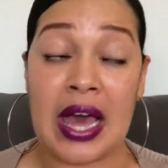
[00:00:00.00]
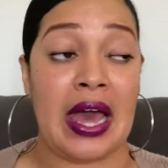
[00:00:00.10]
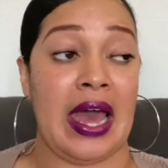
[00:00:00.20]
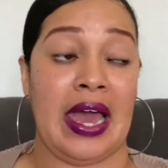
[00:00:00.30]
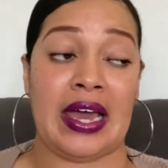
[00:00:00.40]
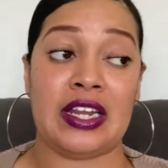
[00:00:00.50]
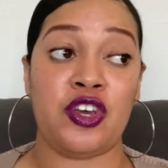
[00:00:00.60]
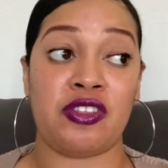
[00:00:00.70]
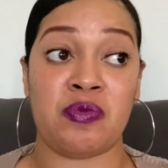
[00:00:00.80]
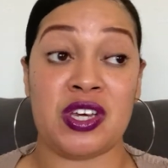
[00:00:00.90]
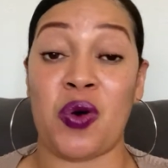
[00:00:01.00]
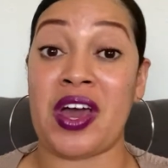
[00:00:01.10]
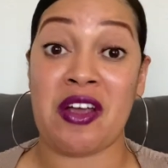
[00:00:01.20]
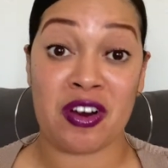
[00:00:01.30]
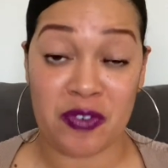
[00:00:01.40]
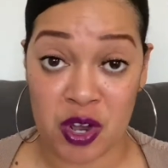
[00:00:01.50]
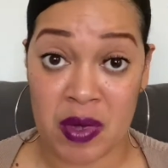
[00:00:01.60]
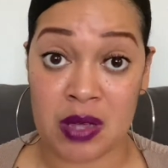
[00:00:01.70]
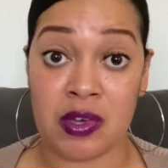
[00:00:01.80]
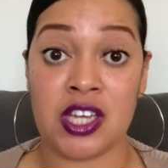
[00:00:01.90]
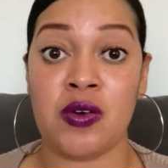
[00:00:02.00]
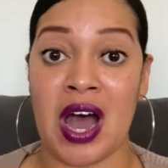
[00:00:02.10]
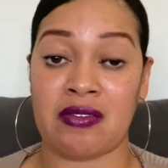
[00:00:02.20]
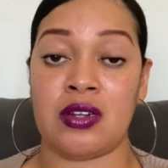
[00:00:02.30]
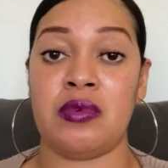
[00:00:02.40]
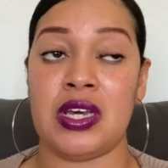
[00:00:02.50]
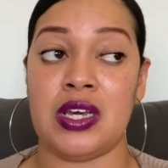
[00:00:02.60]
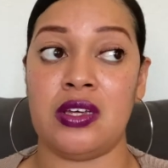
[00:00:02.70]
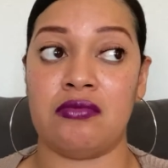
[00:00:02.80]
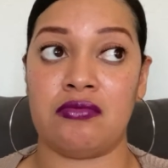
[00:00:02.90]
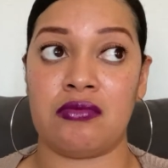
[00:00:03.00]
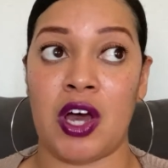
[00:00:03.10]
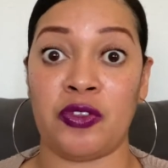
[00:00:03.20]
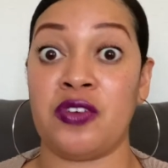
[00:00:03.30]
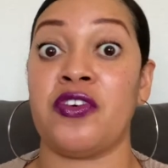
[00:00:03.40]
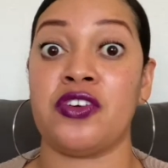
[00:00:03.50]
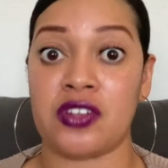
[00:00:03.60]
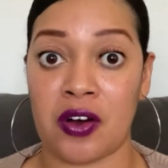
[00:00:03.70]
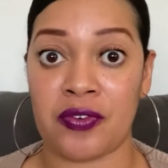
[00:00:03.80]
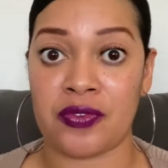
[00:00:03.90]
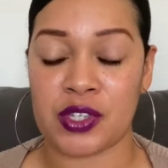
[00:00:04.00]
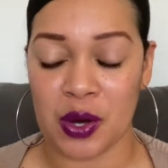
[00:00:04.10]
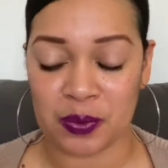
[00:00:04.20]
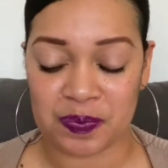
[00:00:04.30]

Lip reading: and you have to be coherent for your baby, you have to be healthy for yourself. So